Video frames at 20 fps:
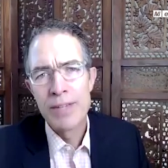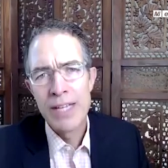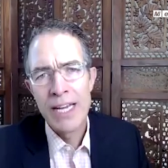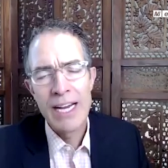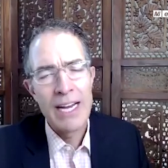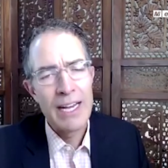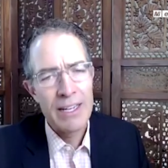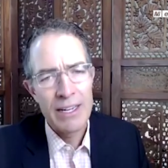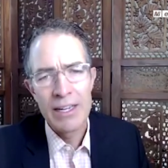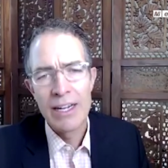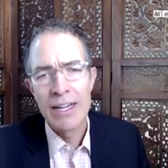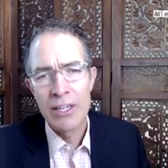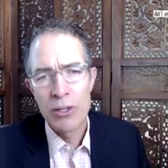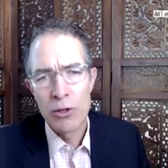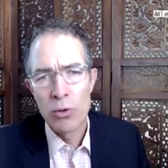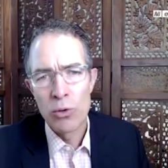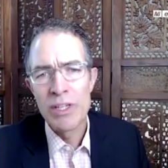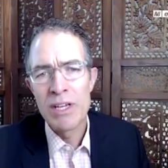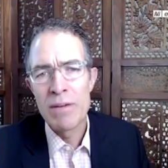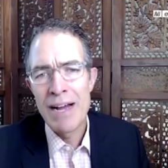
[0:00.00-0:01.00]
yeah, I can, I can
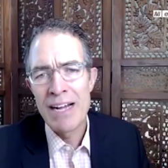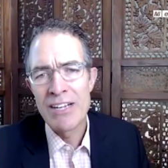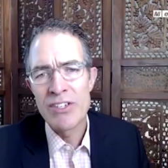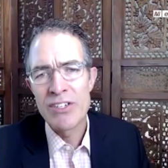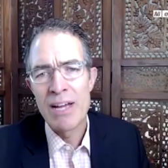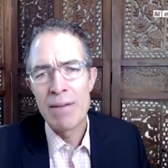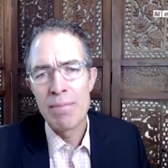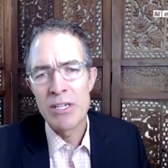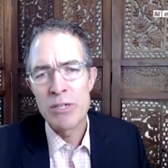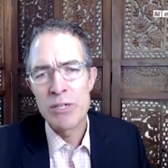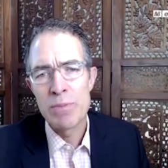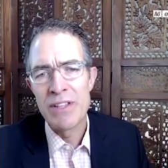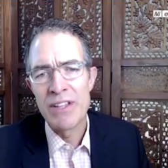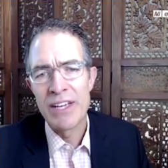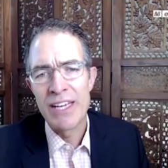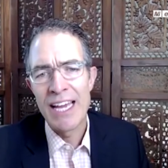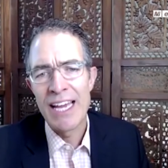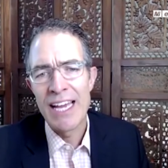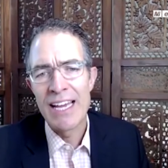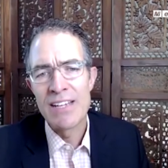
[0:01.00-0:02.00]
only imagine that must be the
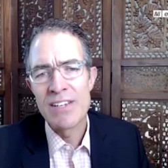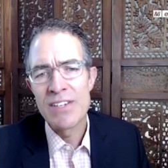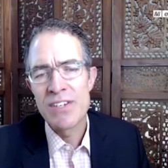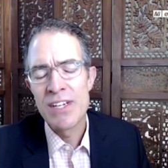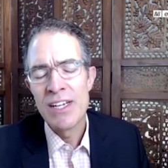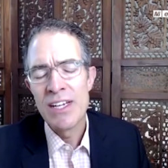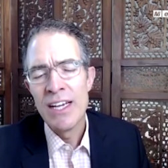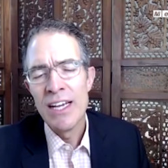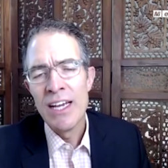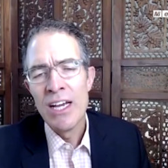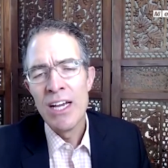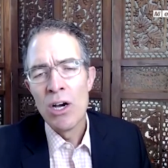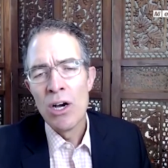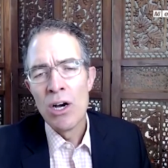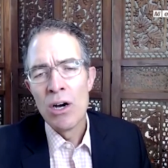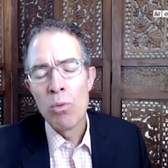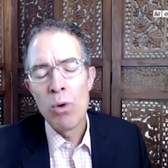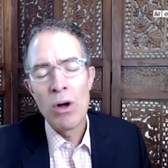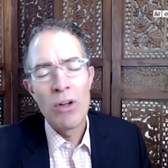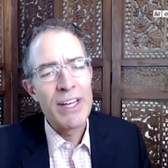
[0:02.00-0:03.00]
case.
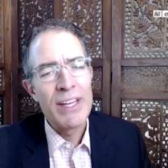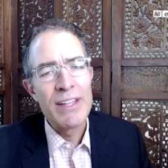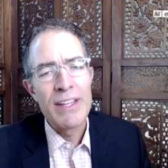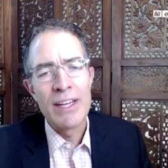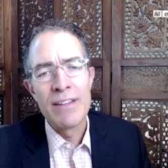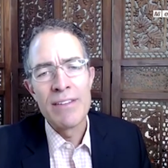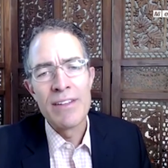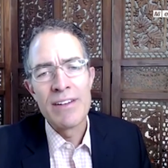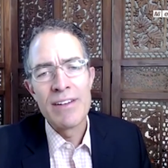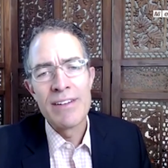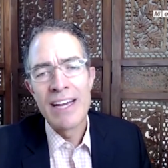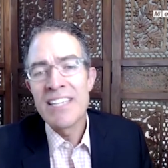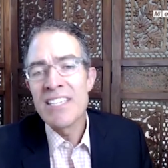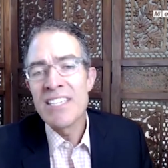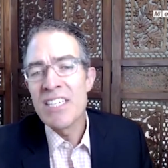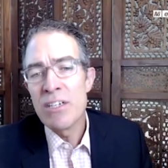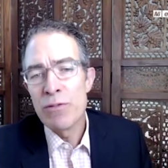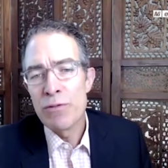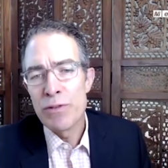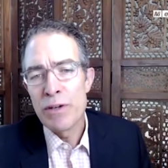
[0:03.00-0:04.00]
Well, in the
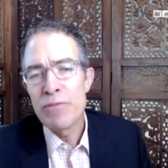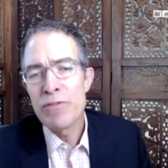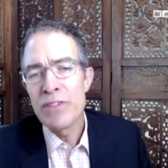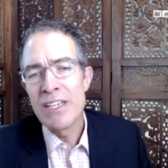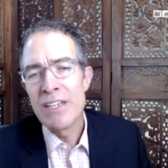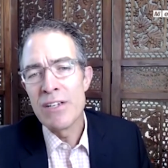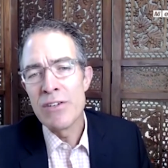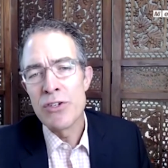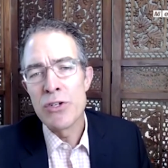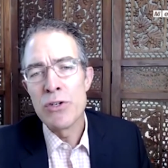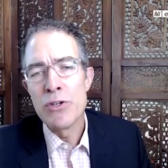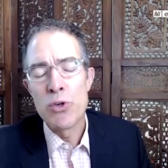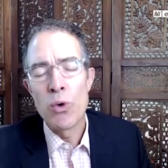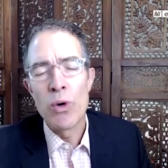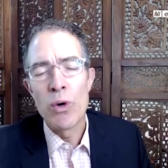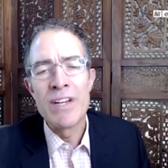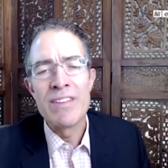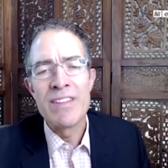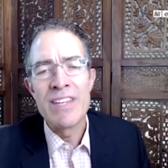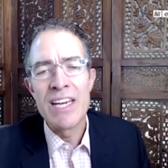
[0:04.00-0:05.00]
1950s, you
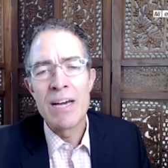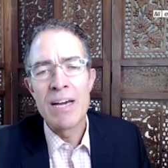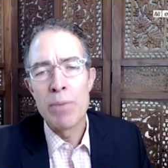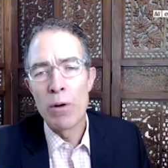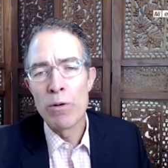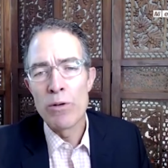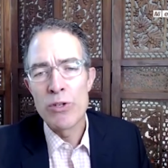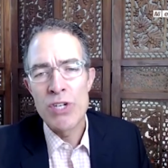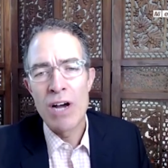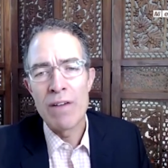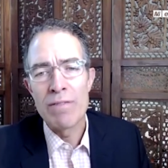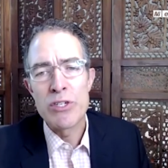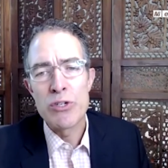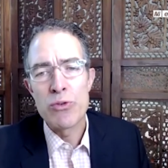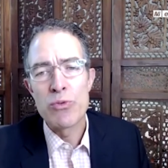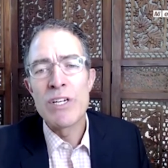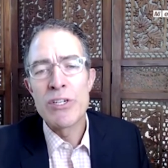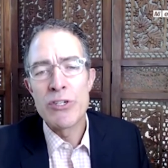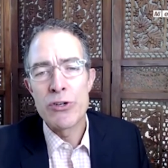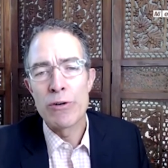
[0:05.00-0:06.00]
joined the uh, post office
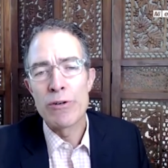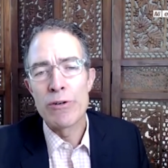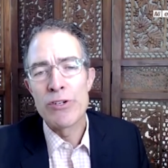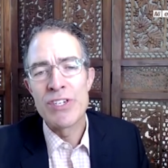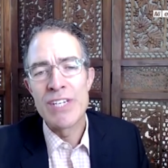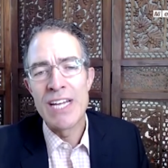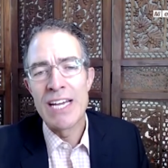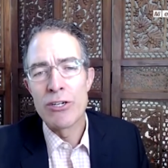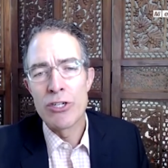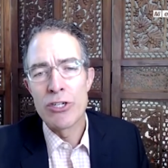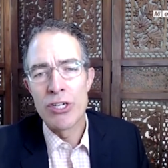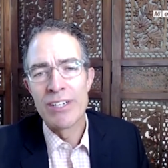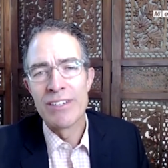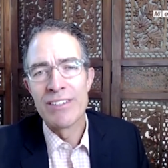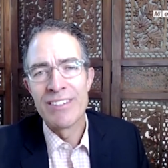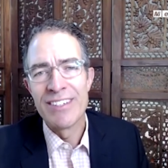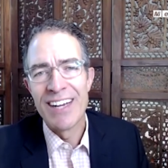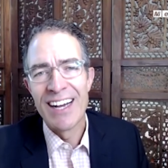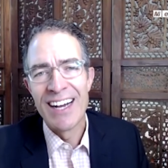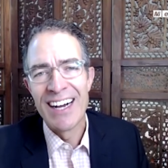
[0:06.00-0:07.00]
research
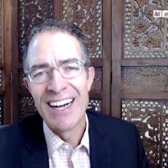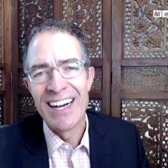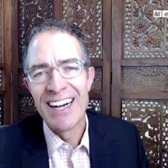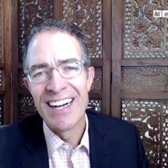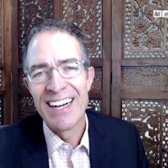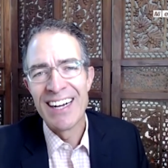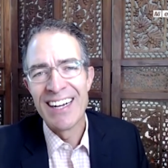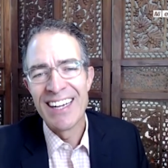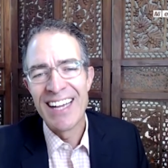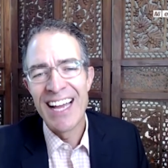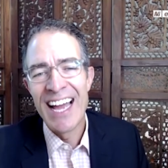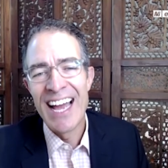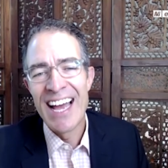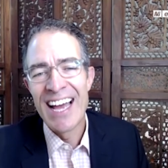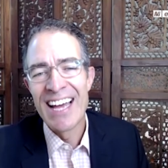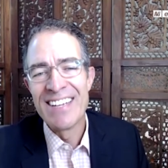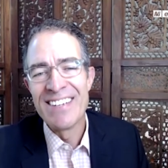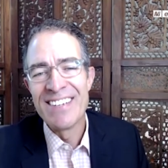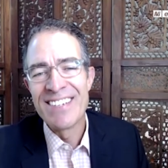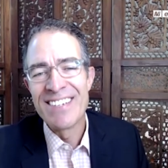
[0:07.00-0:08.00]
station, uh,
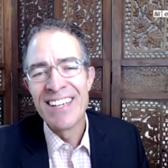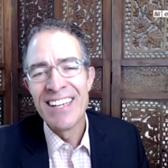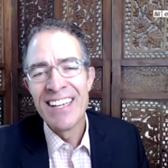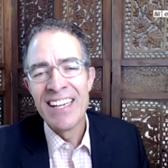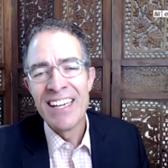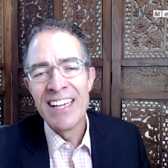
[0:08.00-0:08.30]
and